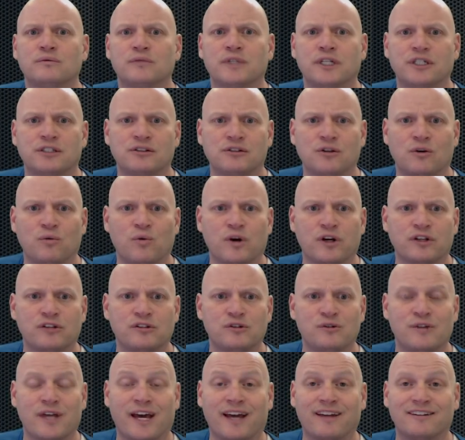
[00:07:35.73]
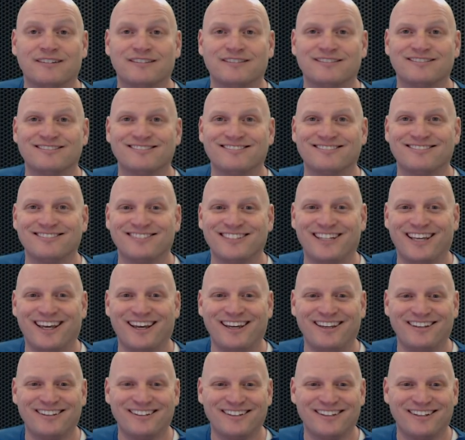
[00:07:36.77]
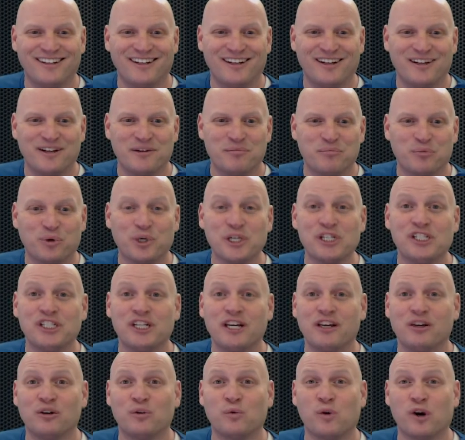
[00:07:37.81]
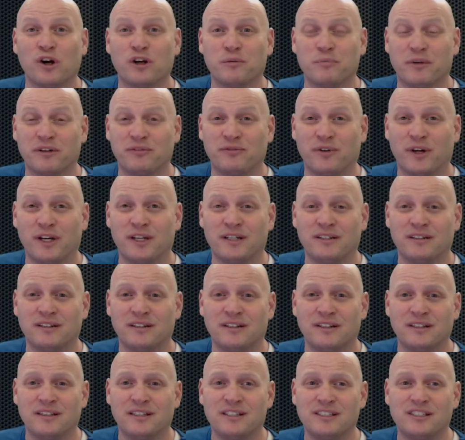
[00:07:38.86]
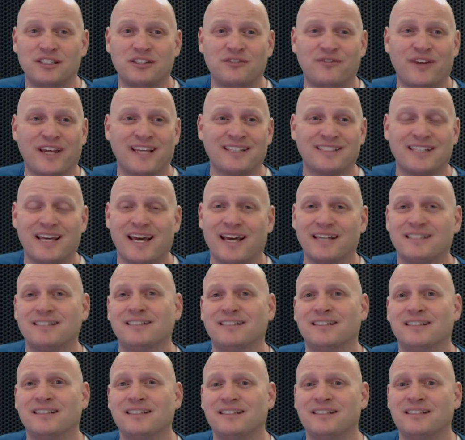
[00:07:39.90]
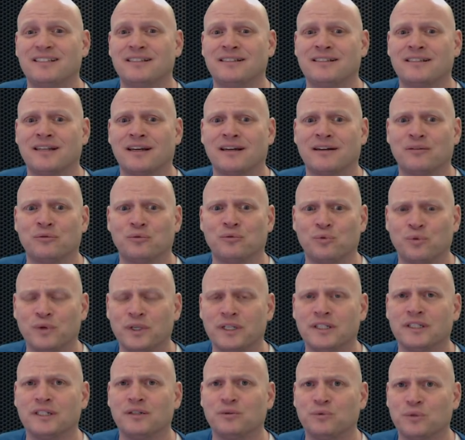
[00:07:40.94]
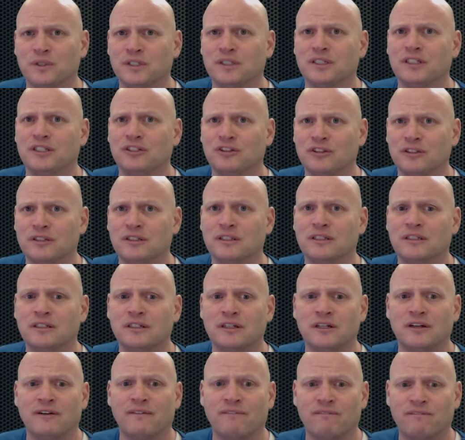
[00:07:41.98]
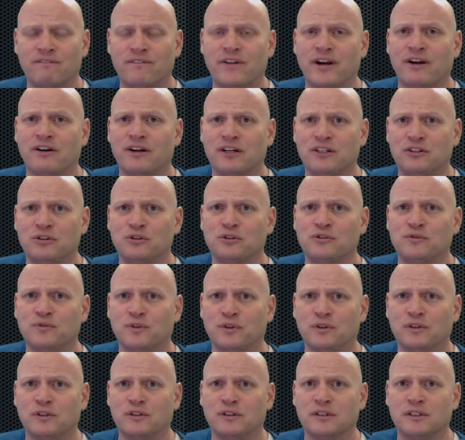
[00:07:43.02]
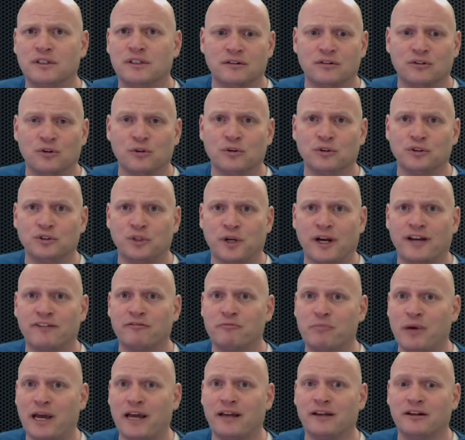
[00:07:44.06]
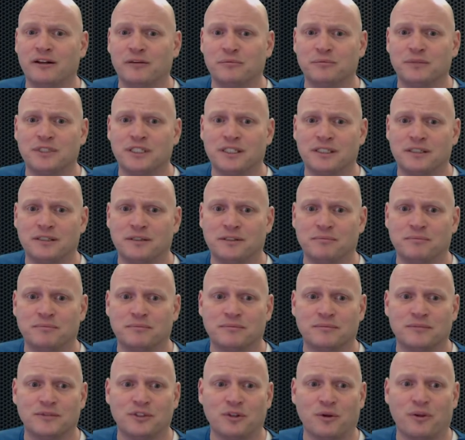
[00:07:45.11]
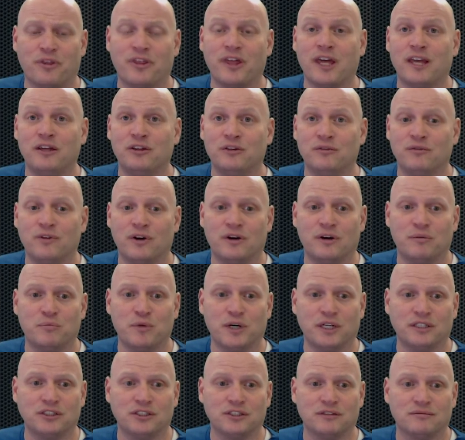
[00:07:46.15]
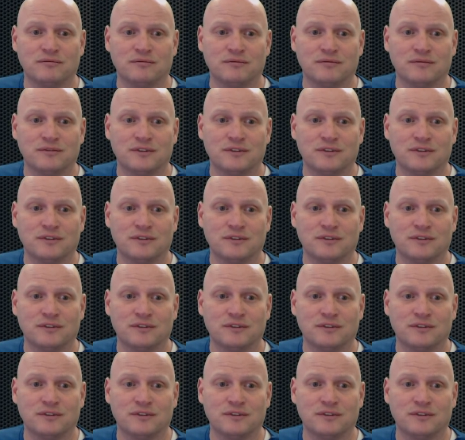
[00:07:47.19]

Let us know where to do that. Okay? Appreciate your work, my friend. This is fantastic. This is a uh, really, really good, very useful Google Drive backup system. So, thank you very much.